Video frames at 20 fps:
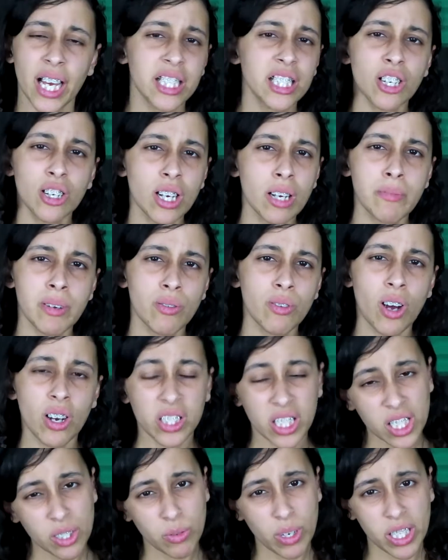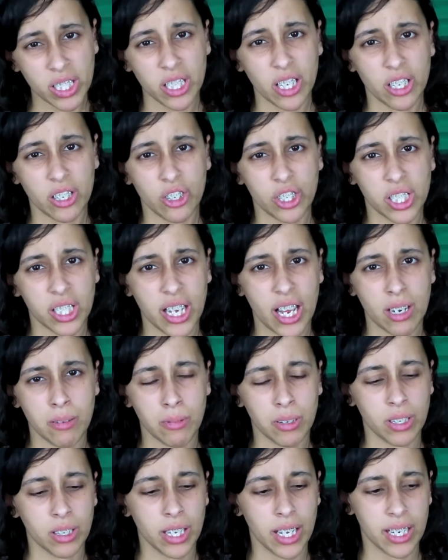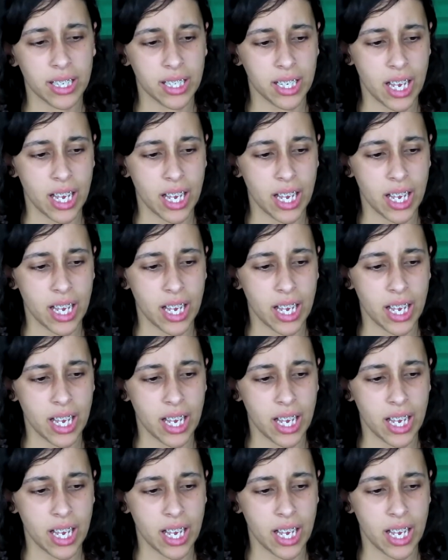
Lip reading: And don't get me wrong, this was understandable at